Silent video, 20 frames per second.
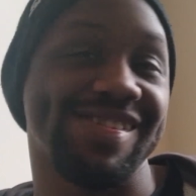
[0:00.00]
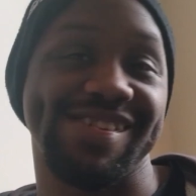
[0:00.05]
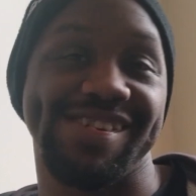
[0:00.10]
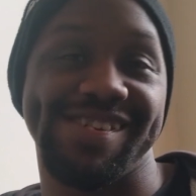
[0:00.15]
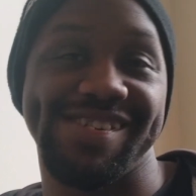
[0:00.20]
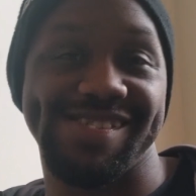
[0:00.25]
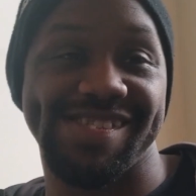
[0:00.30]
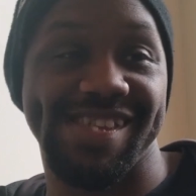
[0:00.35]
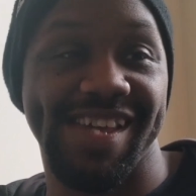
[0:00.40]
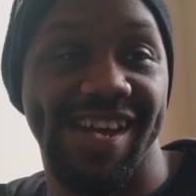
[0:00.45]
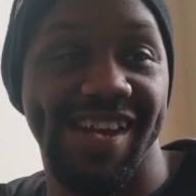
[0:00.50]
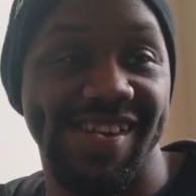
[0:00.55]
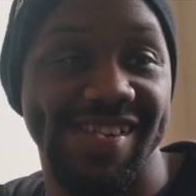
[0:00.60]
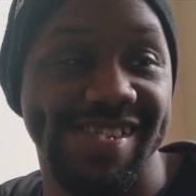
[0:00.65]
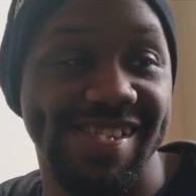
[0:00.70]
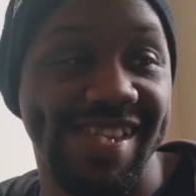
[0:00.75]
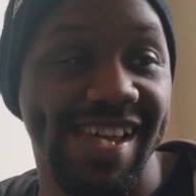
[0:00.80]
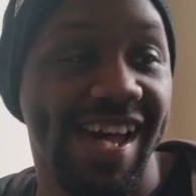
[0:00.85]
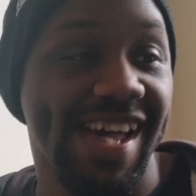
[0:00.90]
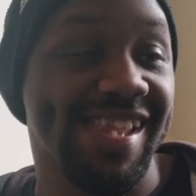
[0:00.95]
because they are
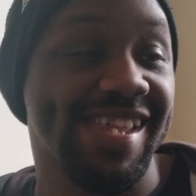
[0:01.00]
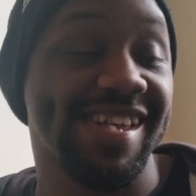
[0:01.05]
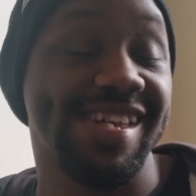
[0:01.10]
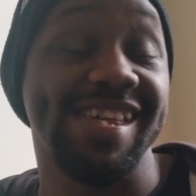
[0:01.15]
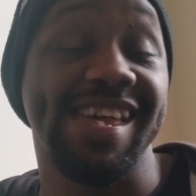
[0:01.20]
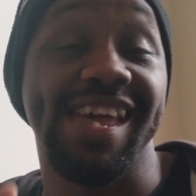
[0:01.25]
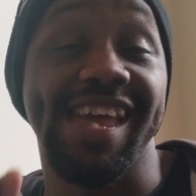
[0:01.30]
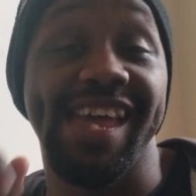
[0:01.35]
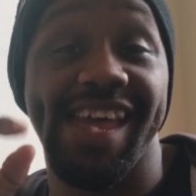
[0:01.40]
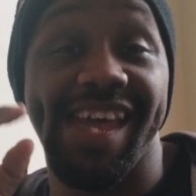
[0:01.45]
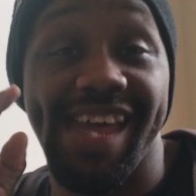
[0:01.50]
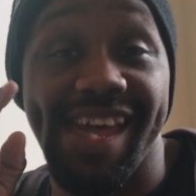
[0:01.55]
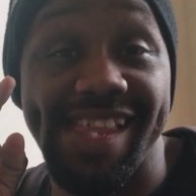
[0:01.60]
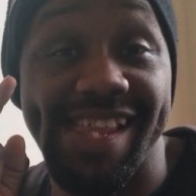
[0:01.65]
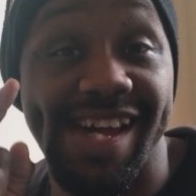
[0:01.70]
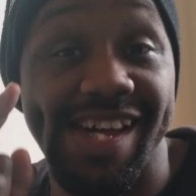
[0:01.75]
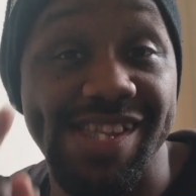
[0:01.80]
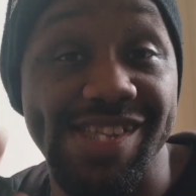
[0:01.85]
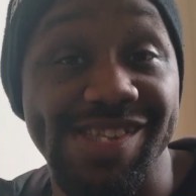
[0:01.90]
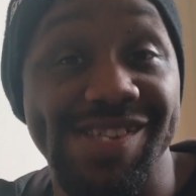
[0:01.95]
solid, and
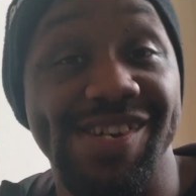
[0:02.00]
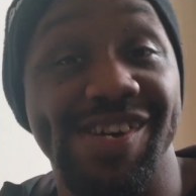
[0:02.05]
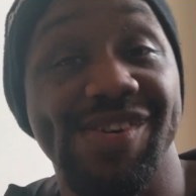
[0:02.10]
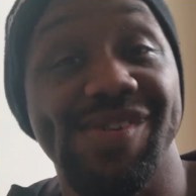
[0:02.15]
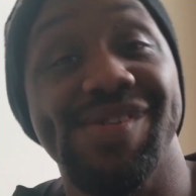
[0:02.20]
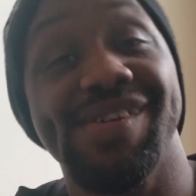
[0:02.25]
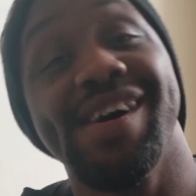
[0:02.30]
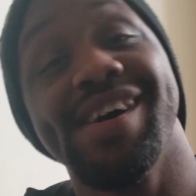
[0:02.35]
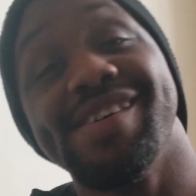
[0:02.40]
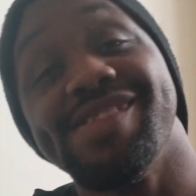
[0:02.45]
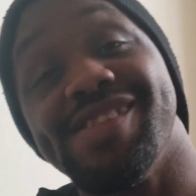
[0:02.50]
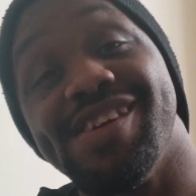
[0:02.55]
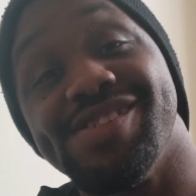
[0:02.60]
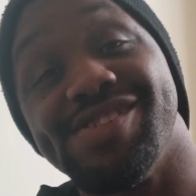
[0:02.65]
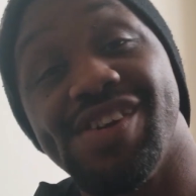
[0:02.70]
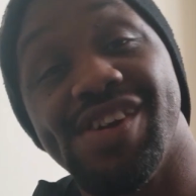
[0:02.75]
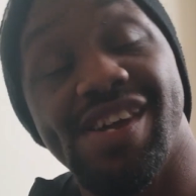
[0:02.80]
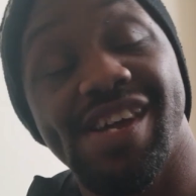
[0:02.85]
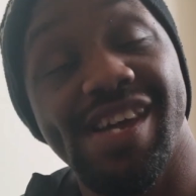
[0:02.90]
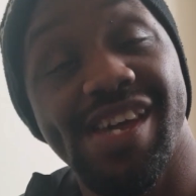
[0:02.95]
I know that
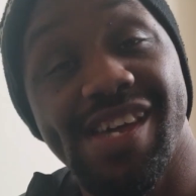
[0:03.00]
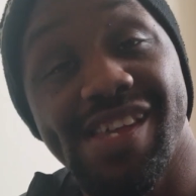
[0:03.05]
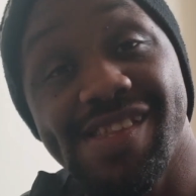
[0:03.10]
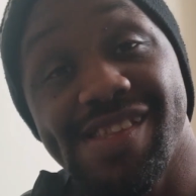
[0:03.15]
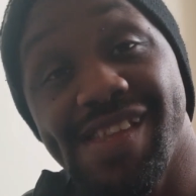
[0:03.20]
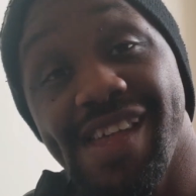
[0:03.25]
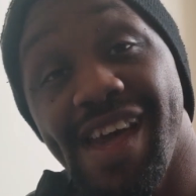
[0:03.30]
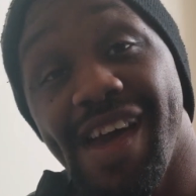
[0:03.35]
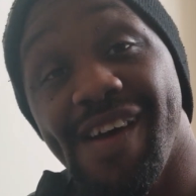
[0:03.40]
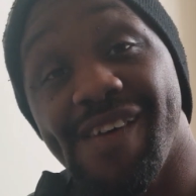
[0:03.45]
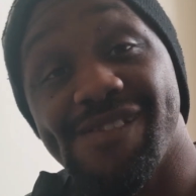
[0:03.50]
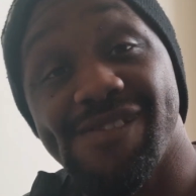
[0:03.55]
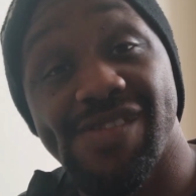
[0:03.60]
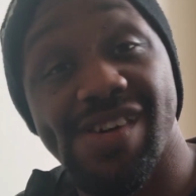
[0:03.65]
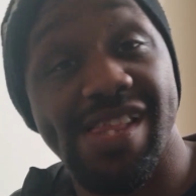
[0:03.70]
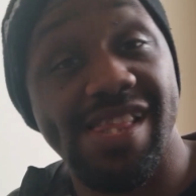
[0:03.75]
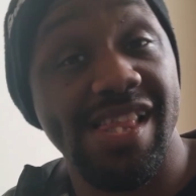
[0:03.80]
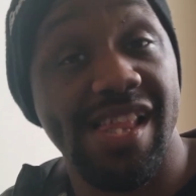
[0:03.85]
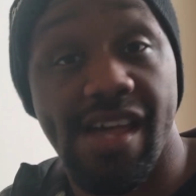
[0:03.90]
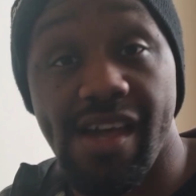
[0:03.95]
they're in for
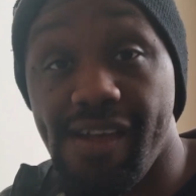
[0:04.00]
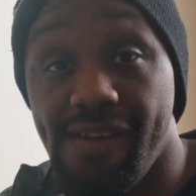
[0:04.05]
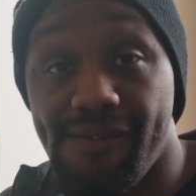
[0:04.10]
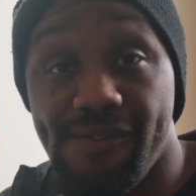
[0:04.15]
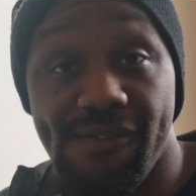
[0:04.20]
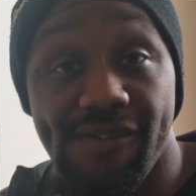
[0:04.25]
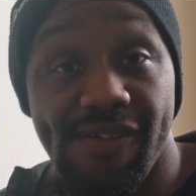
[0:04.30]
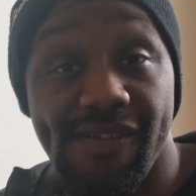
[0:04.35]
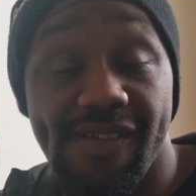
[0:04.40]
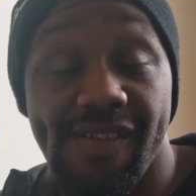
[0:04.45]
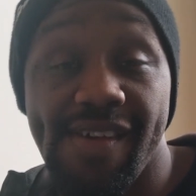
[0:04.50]
life.